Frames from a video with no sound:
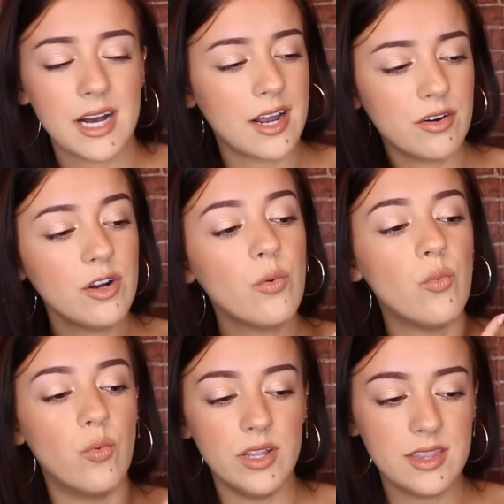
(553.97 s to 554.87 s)
I don't know
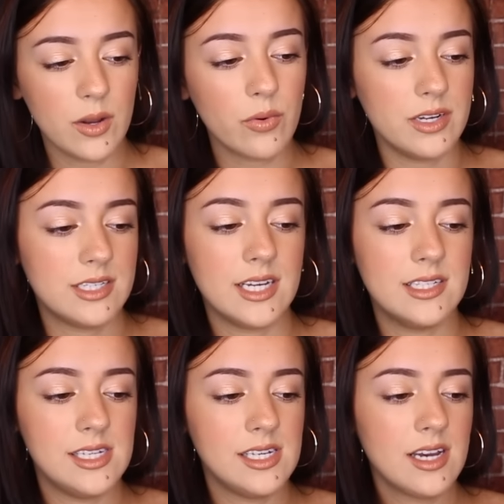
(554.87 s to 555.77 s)
what they were
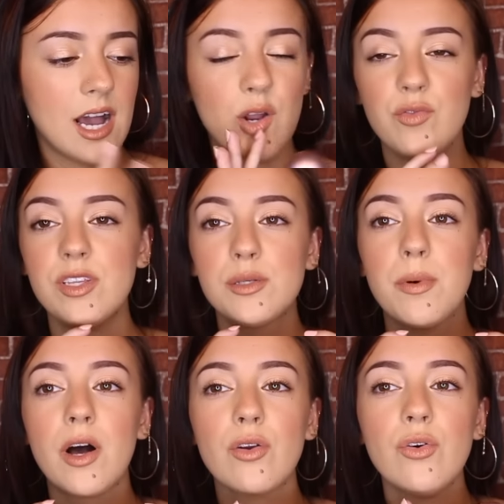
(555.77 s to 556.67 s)
intending out of this
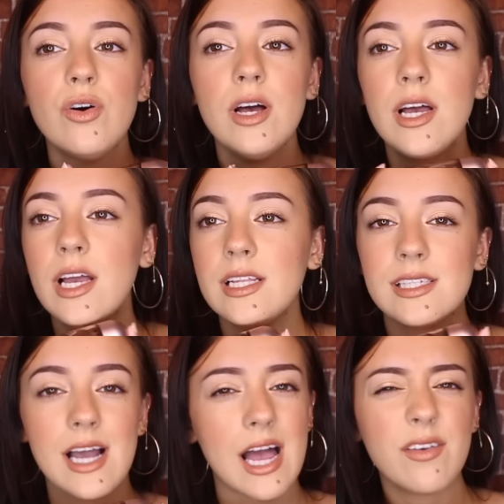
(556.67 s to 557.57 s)
bottle.
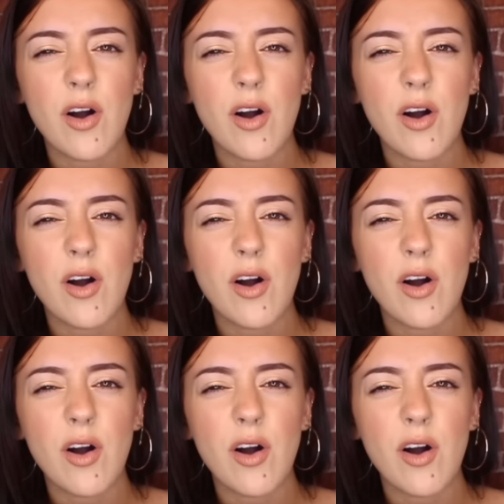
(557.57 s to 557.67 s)
It's kind of